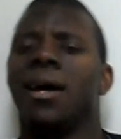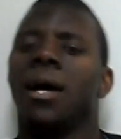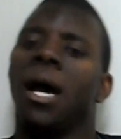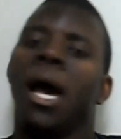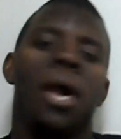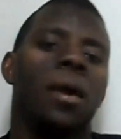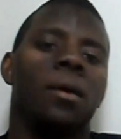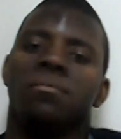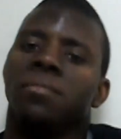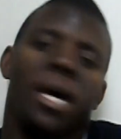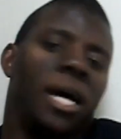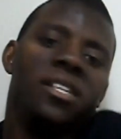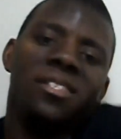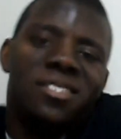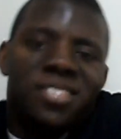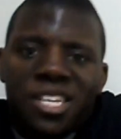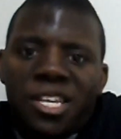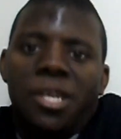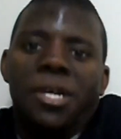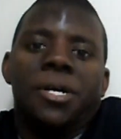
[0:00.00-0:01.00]
I am not
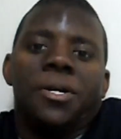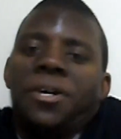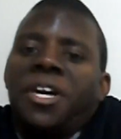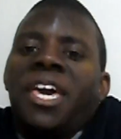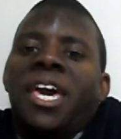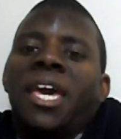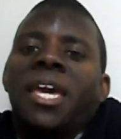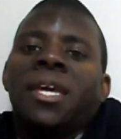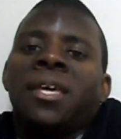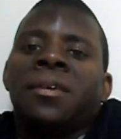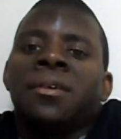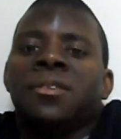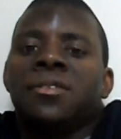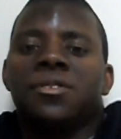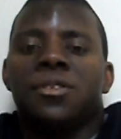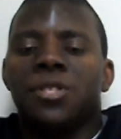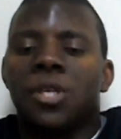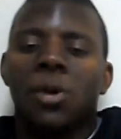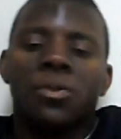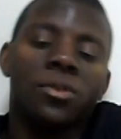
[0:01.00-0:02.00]
Zeo, okay?
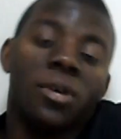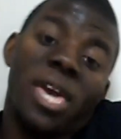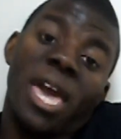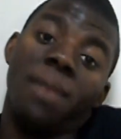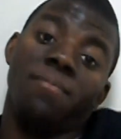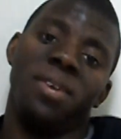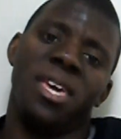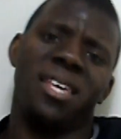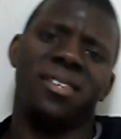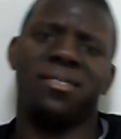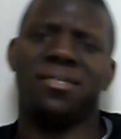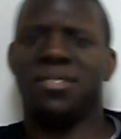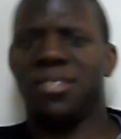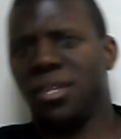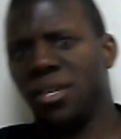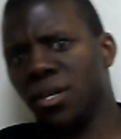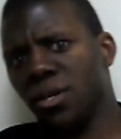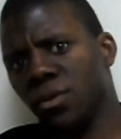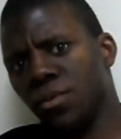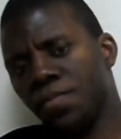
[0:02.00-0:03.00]
So don't look at me as
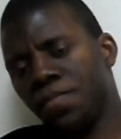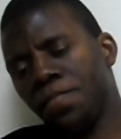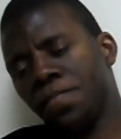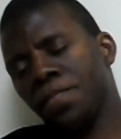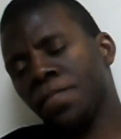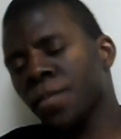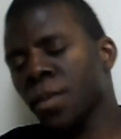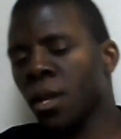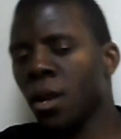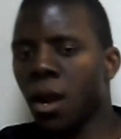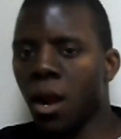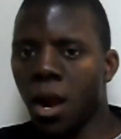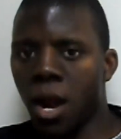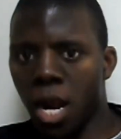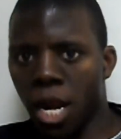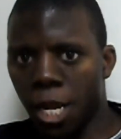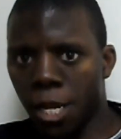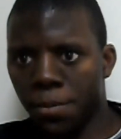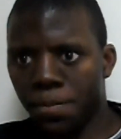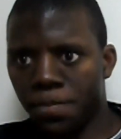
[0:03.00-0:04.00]
Zeo.
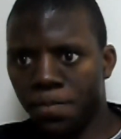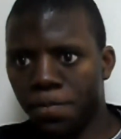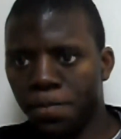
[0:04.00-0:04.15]
Alright?